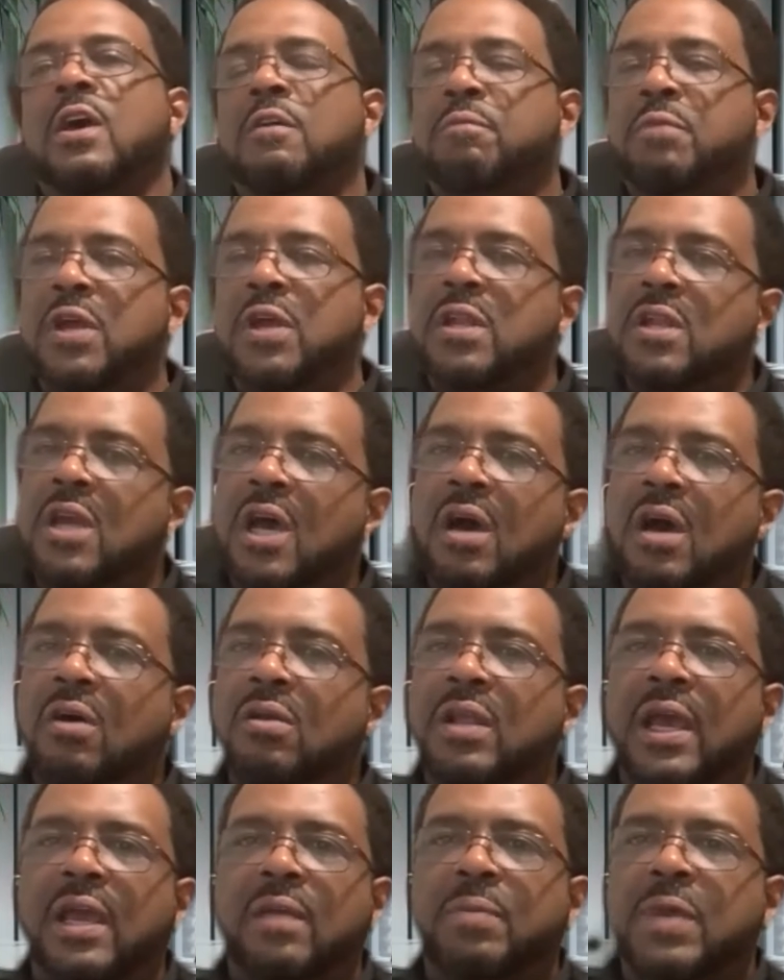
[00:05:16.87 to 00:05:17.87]
But no,
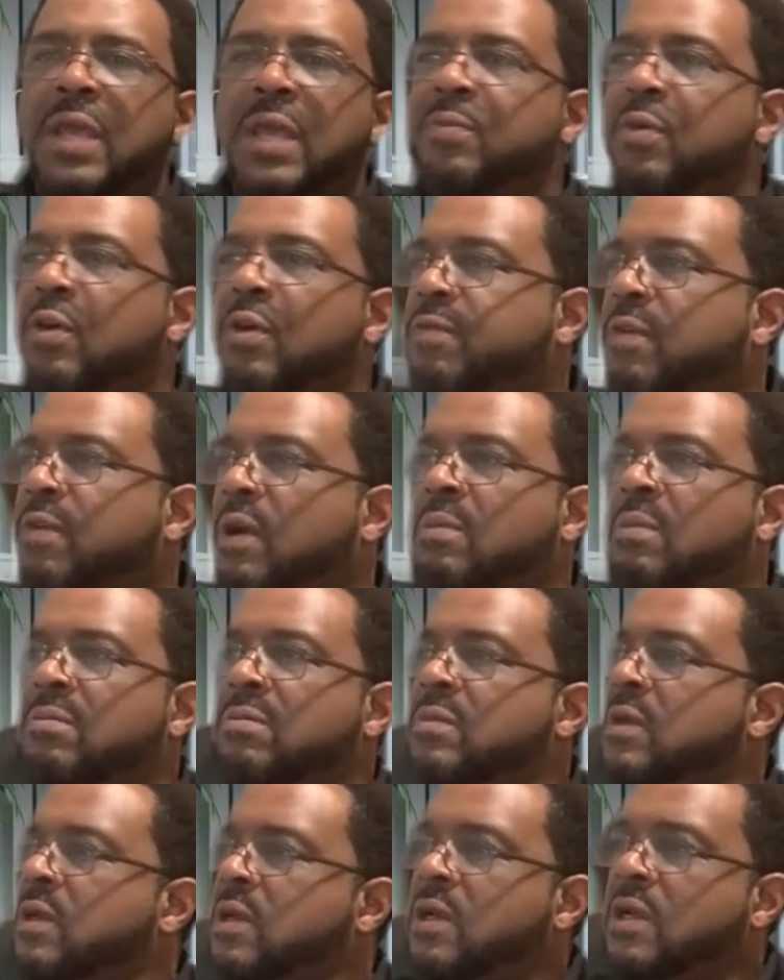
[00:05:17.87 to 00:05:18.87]
like, people
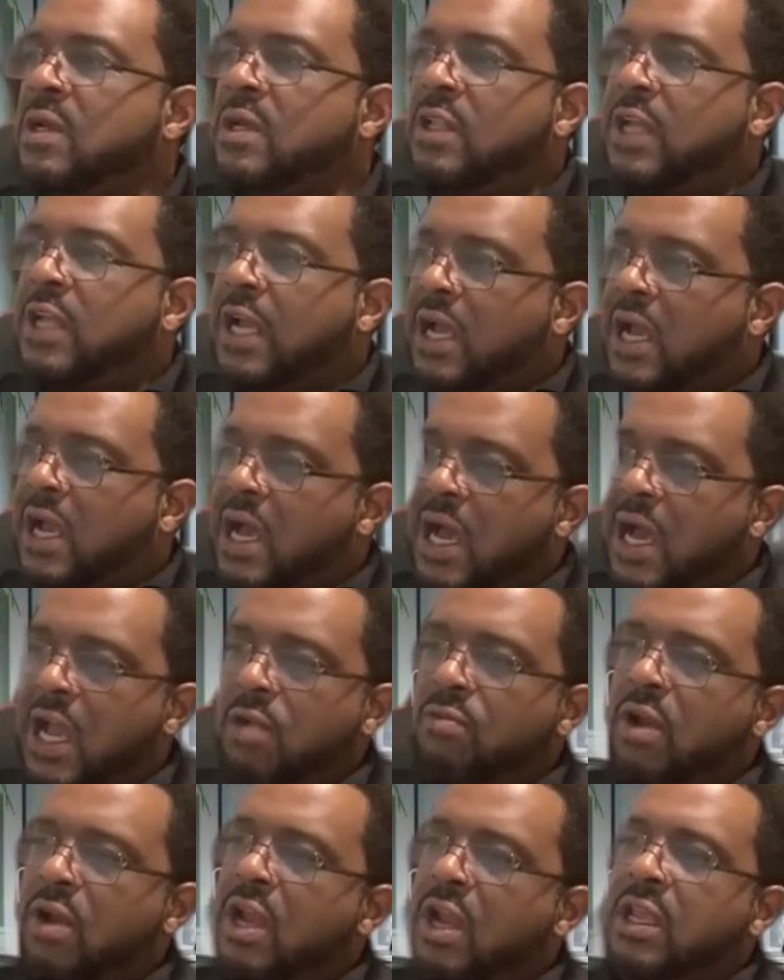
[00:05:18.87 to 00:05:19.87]
from like
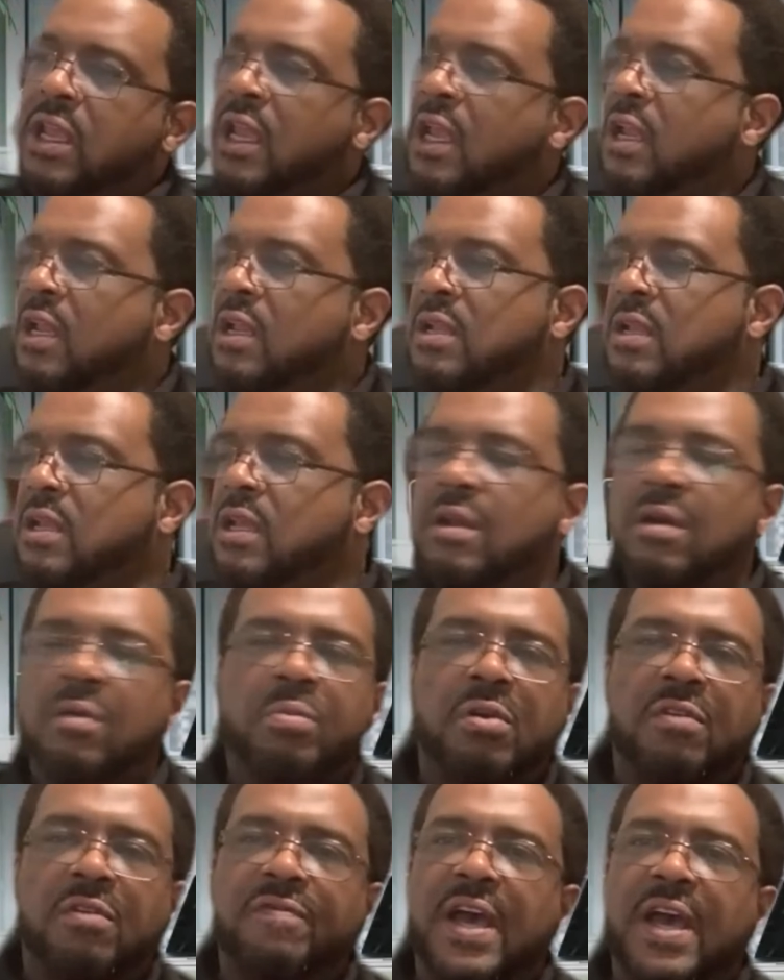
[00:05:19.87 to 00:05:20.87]
high-ranking,
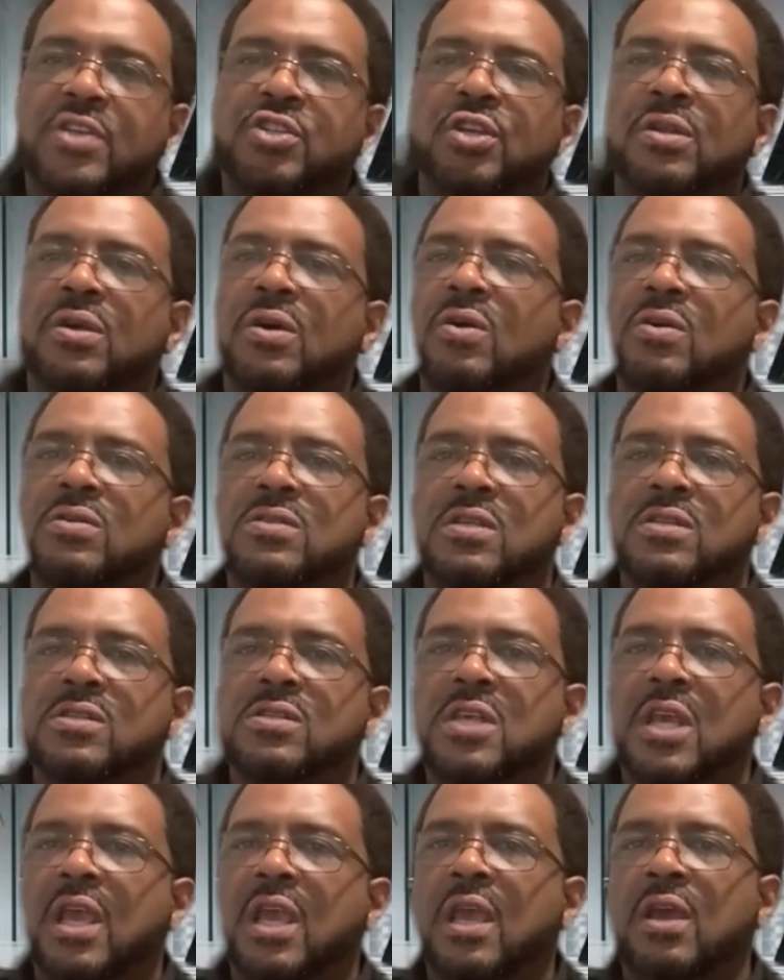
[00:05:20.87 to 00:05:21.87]
professionals and
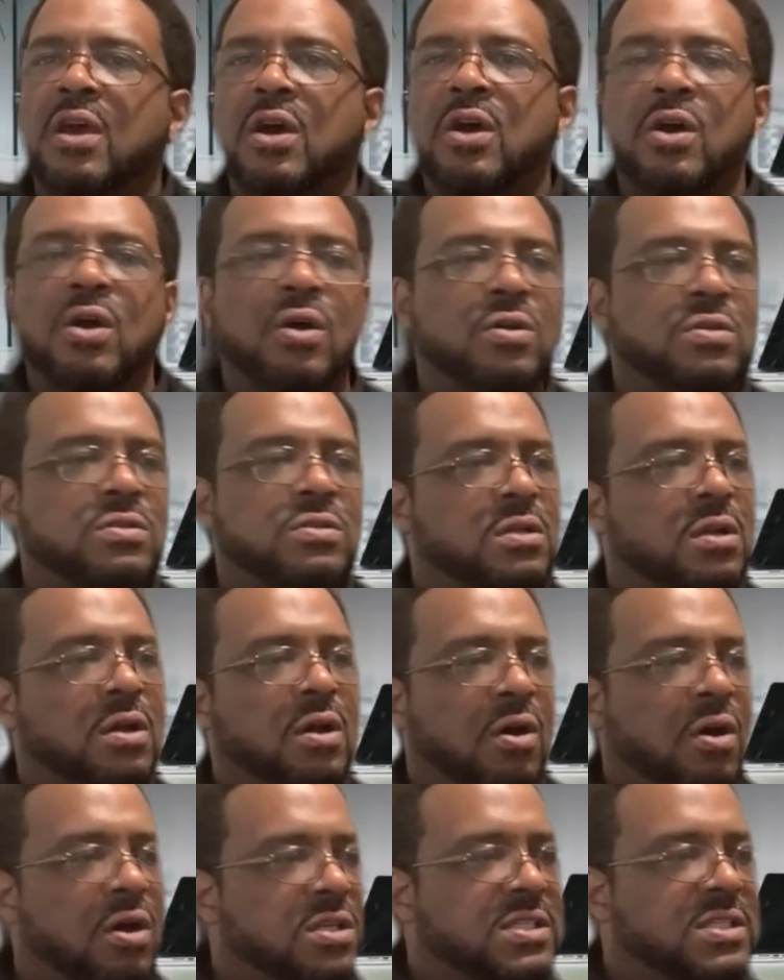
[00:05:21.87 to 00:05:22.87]
CEOs and
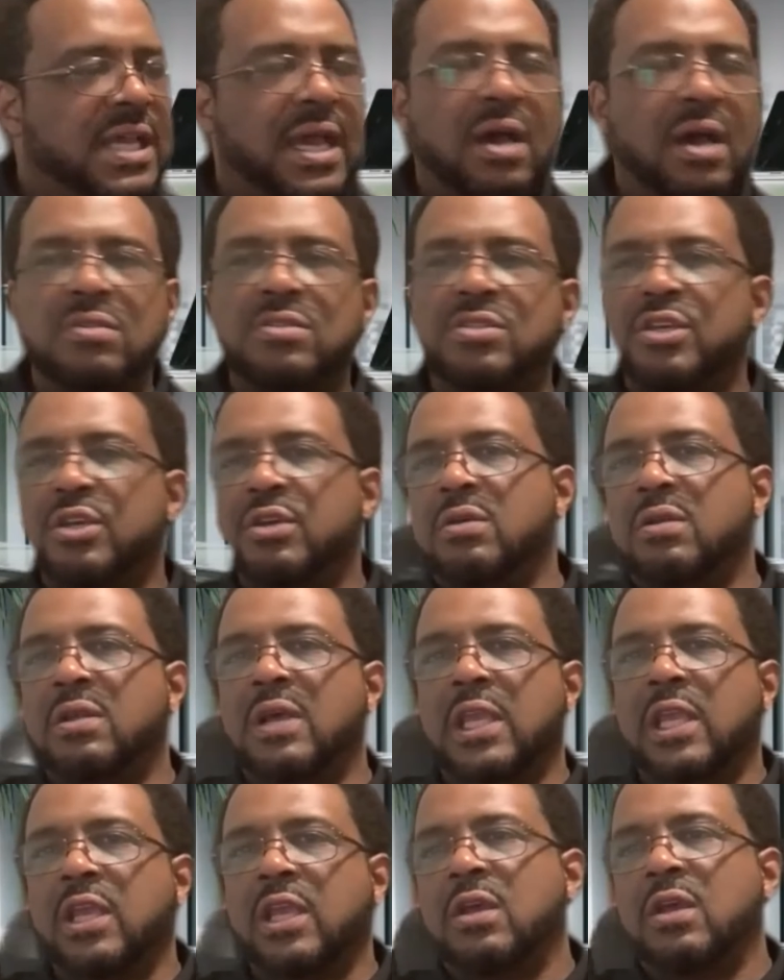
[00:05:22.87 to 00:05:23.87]
on down to,
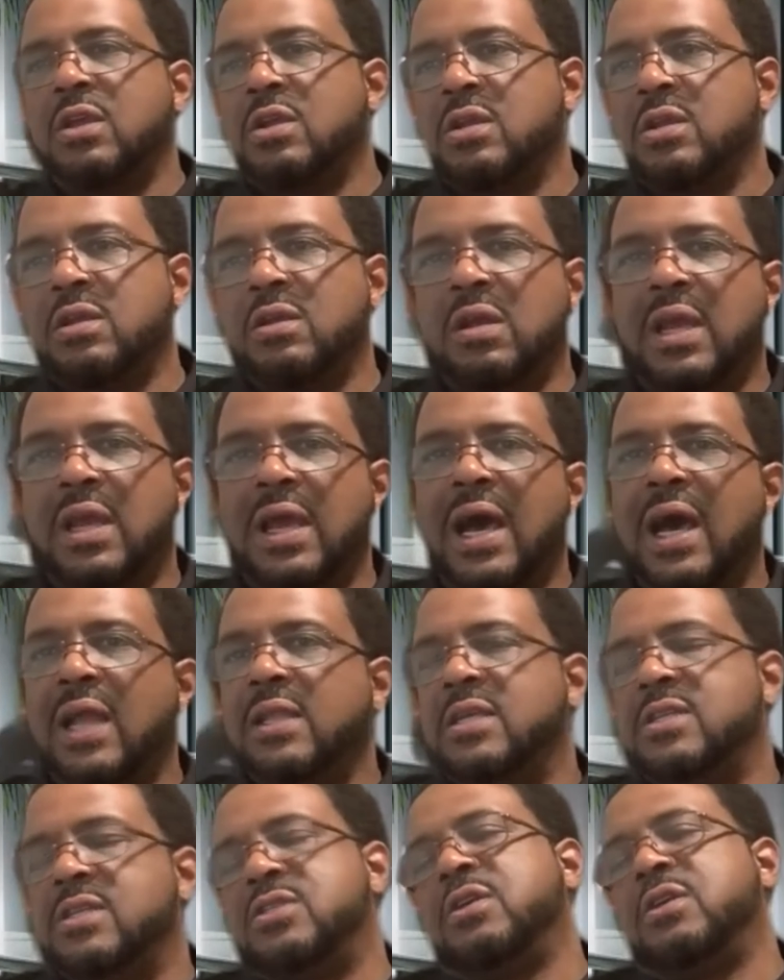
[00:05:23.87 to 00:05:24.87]
like, you're in
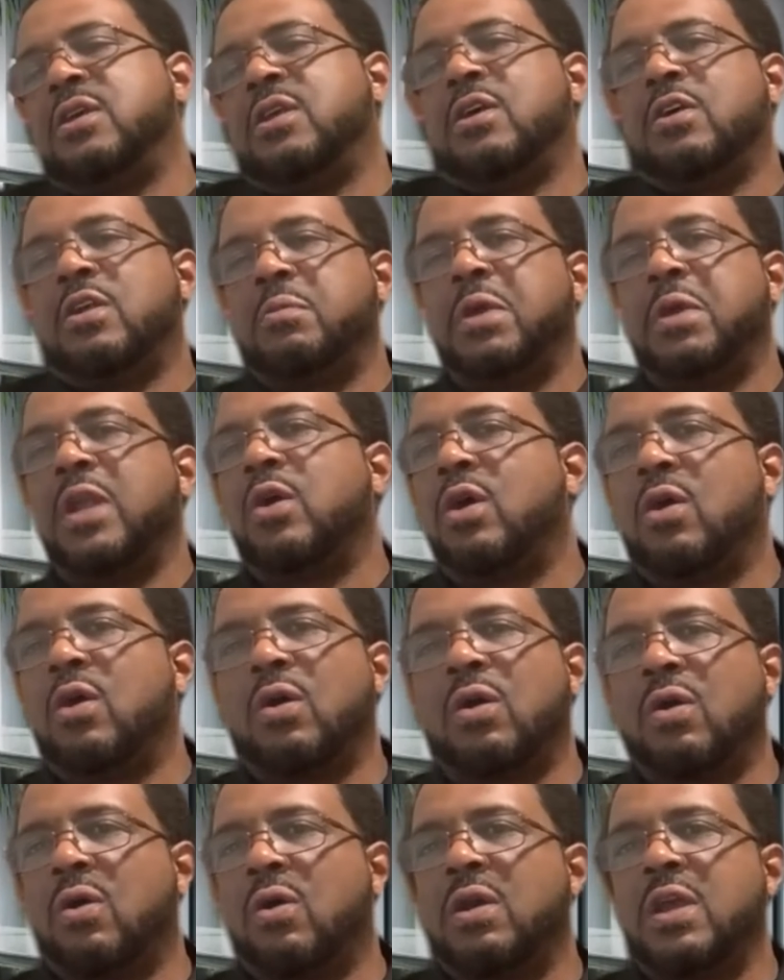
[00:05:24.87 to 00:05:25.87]
college, you know what I mean,
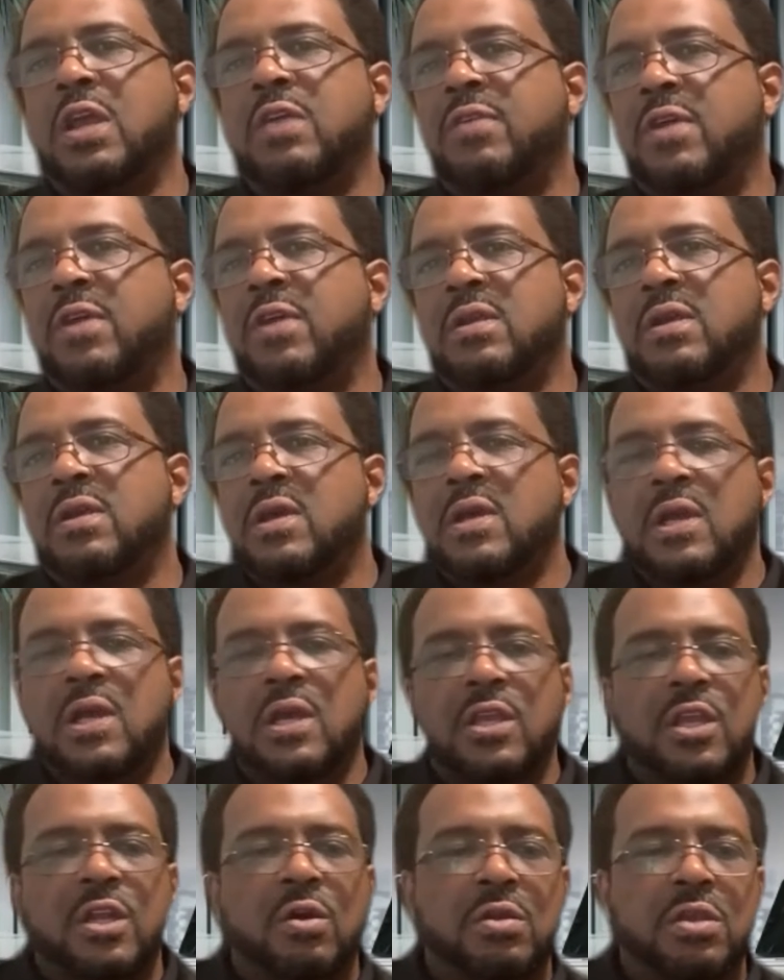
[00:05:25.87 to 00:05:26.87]
or even,
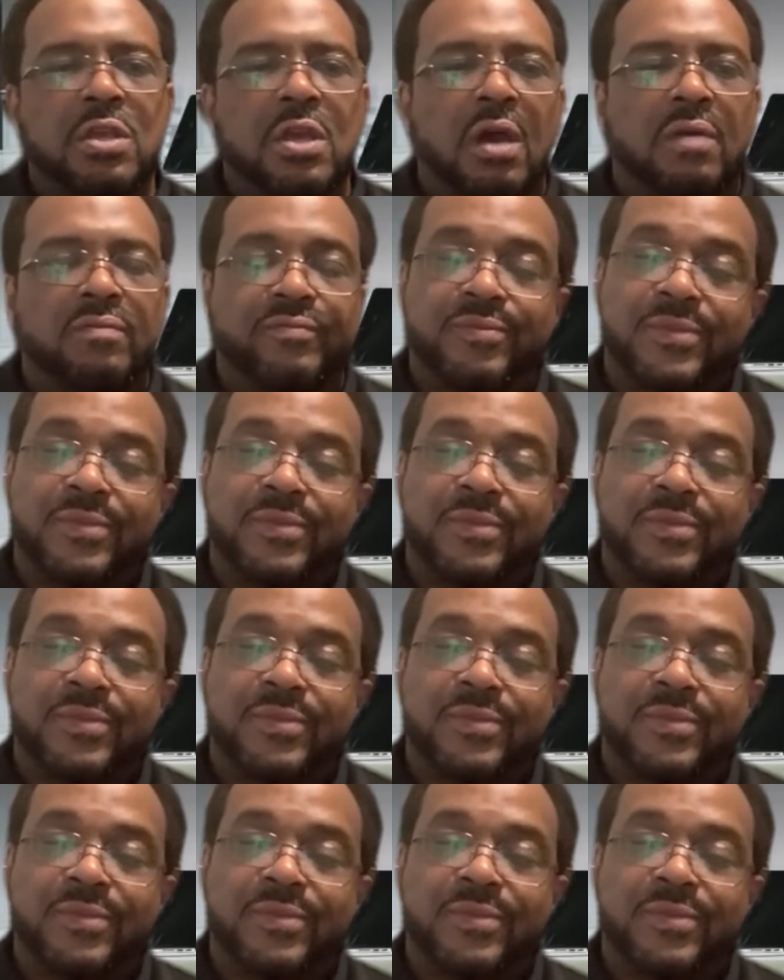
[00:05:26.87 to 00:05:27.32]
young.